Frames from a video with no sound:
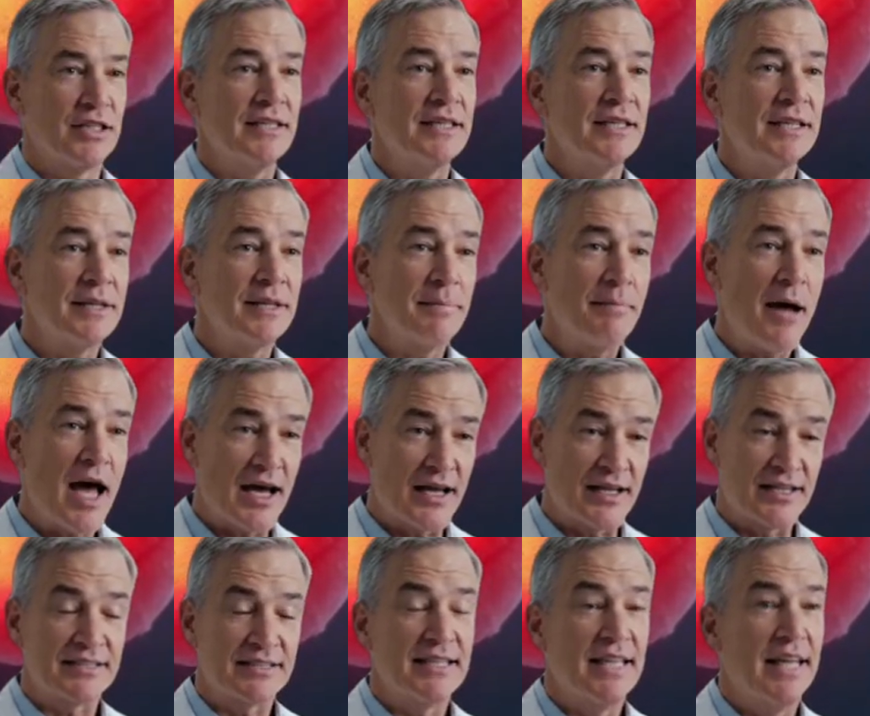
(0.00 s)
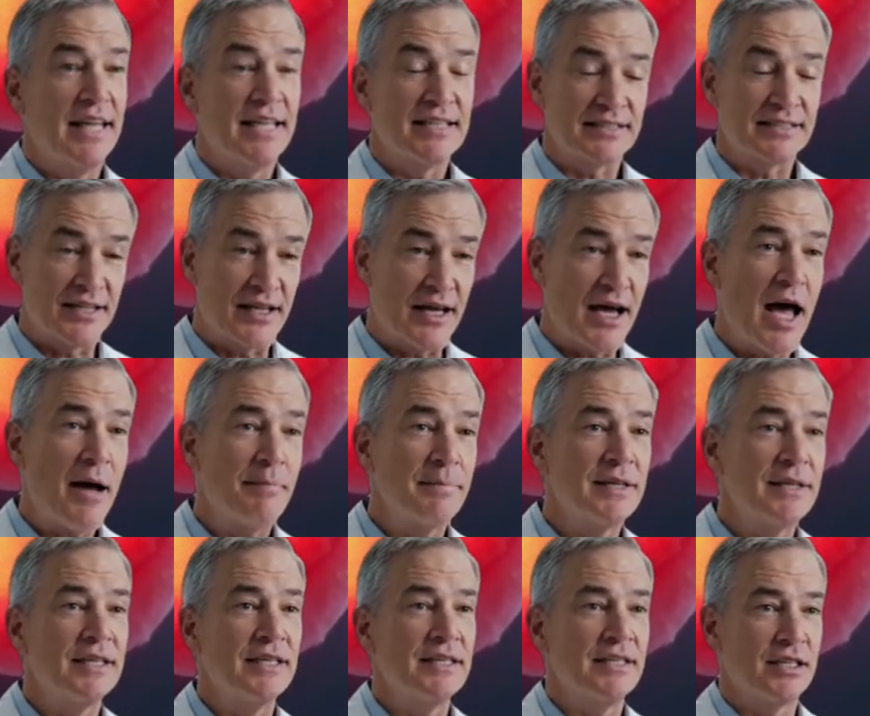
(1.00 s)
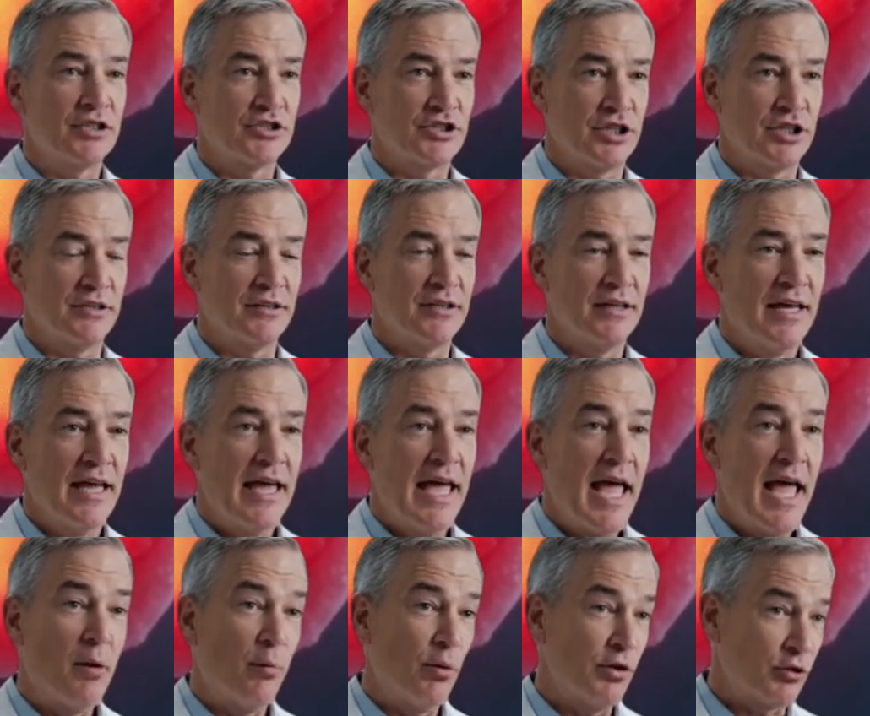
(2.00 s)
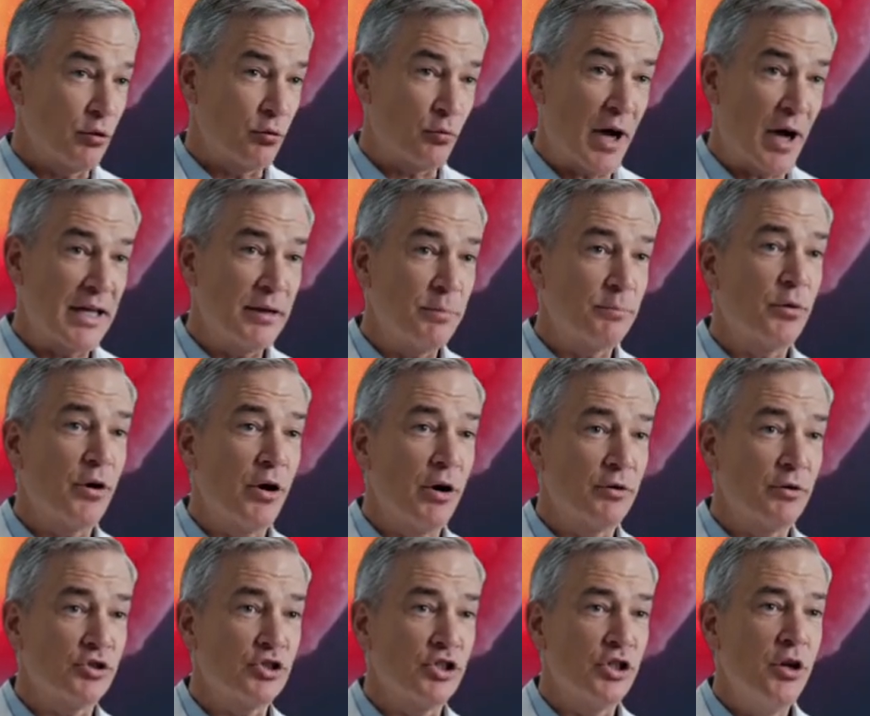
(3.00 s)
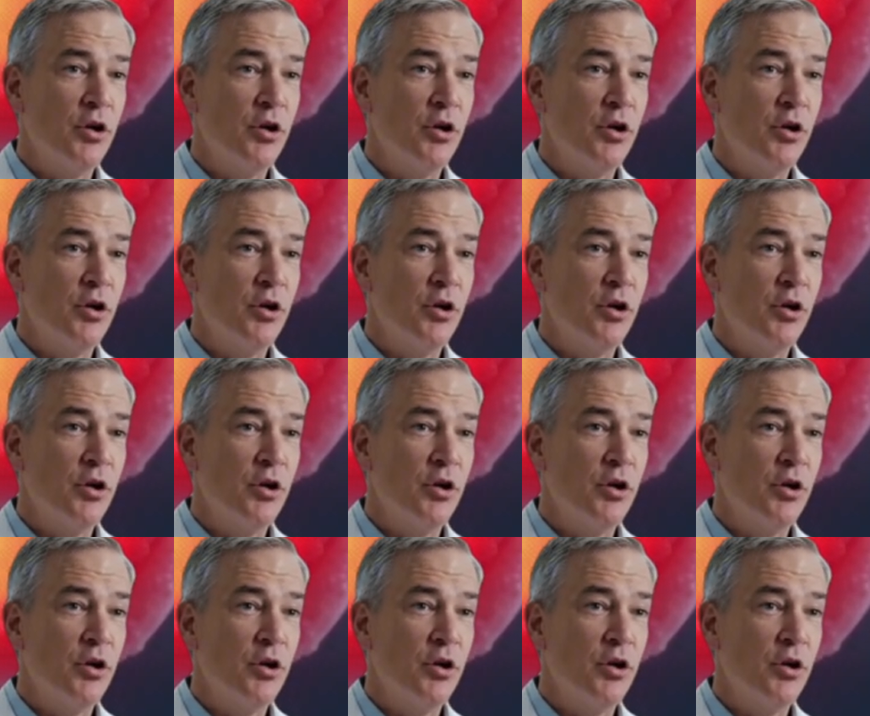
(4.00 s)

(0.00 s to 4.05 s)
enemy, it's the ally, everything changes. The